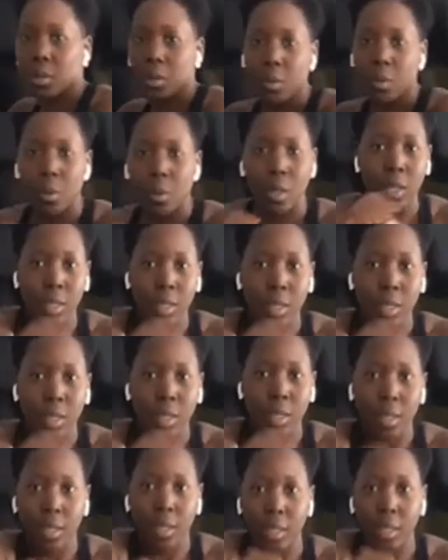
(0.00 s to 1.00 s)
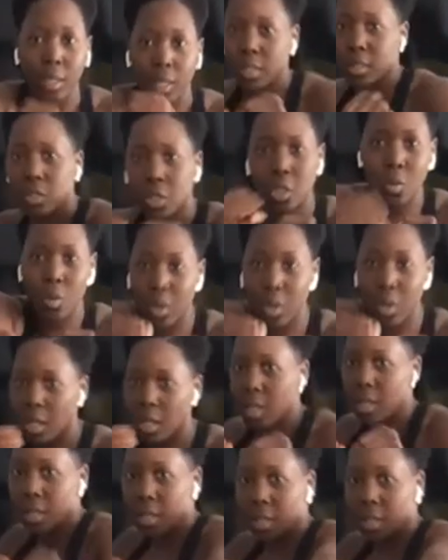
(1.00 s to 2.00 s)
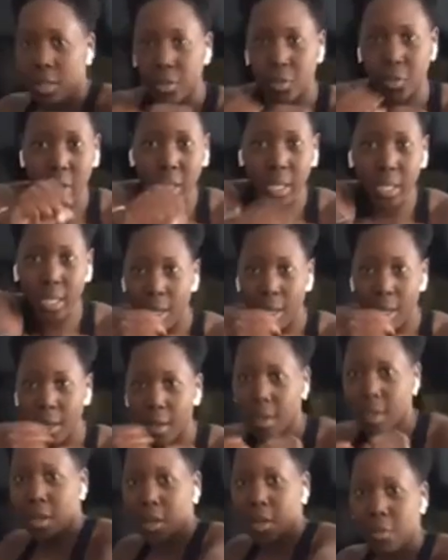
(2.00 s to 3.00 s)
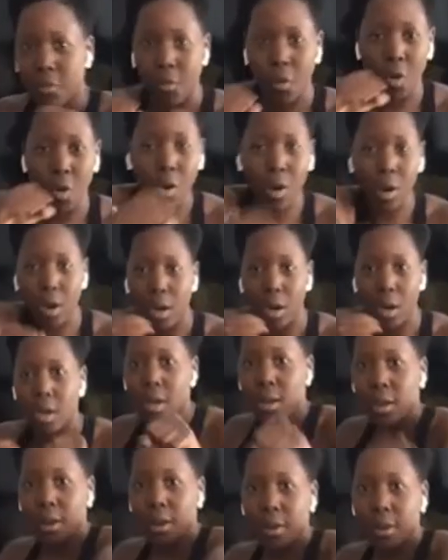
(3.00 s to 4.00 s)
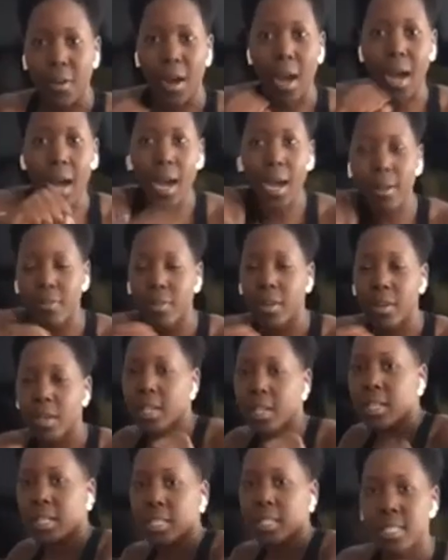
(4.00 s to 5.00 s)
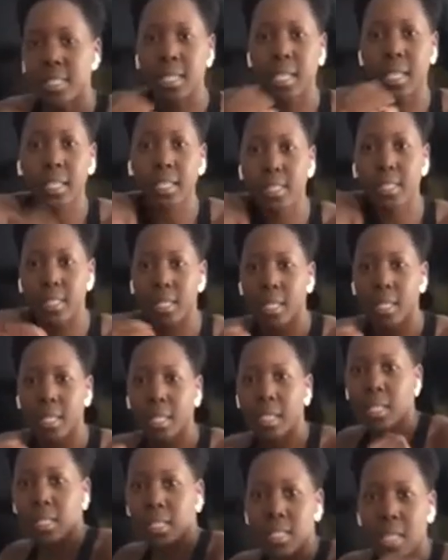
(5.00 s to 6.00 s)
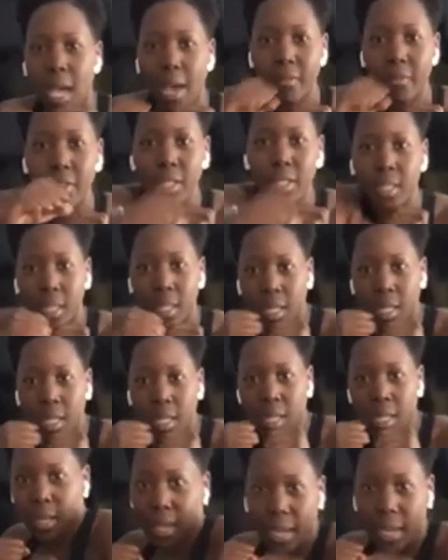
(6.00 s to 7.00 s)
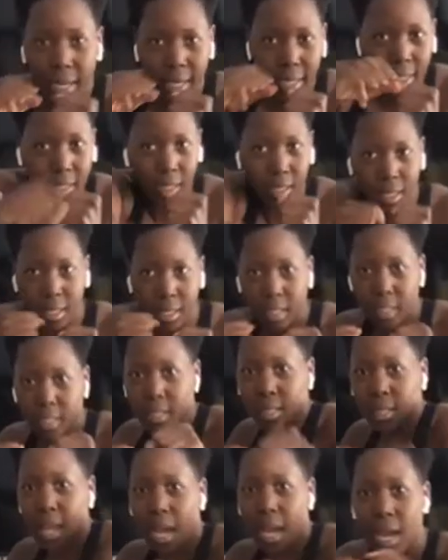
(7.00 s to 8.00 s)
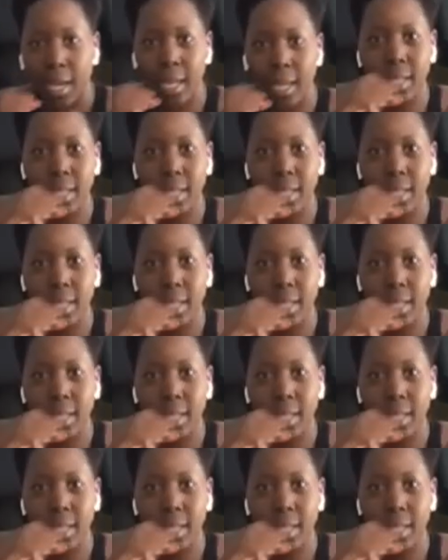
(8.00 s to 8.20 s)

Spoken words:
Here we go. 2, 3, 4, 5, 6, 7, 8,